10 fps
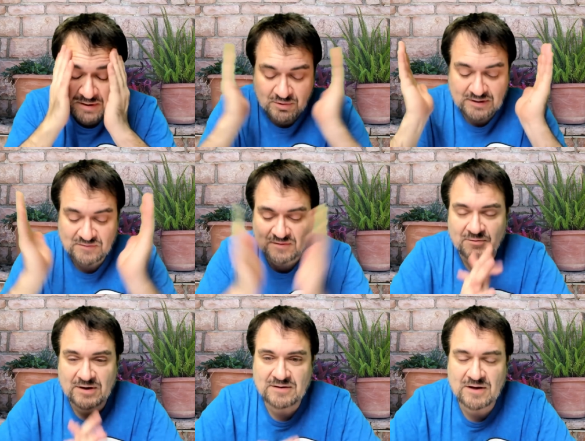My brain's dead
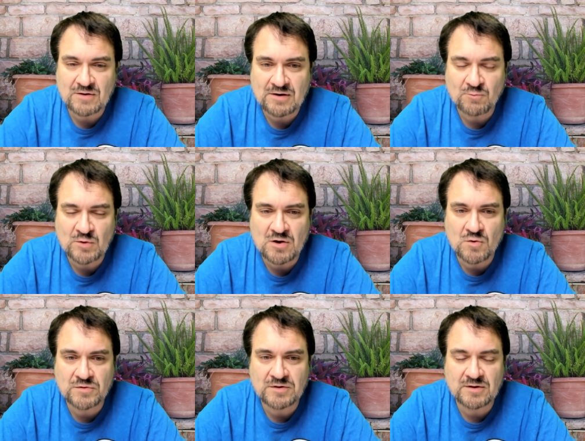right now. I, we
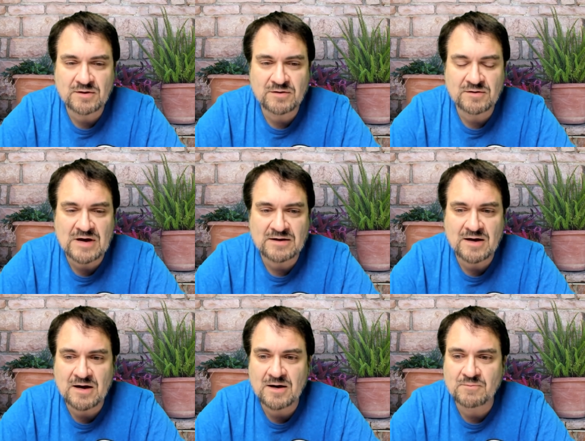own the the dot
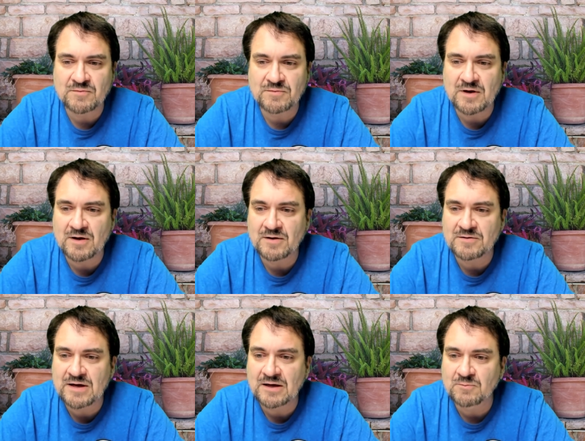com uh,
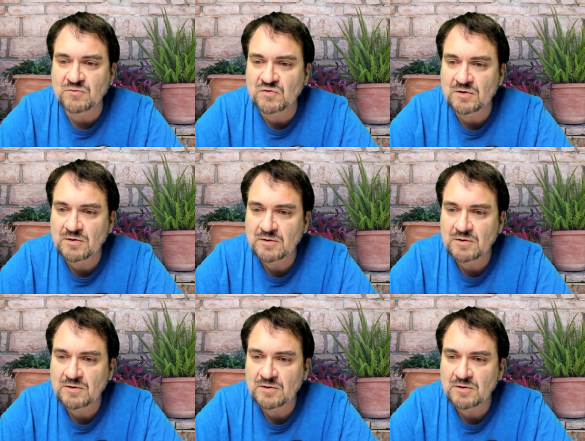names.